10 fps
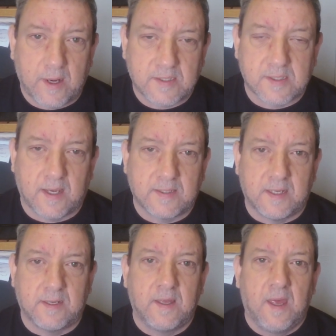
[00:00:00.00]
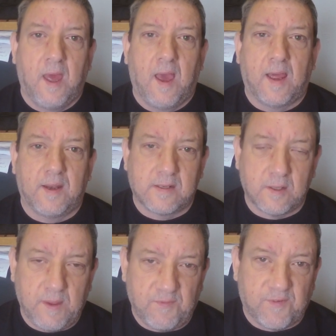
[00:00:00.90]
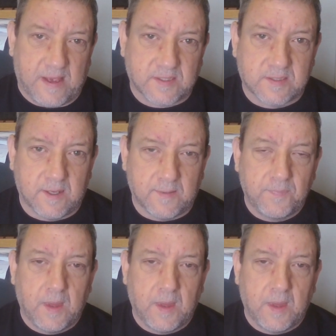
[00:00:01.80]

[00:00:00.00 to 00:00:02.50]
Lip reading: exciting and a little bit faster.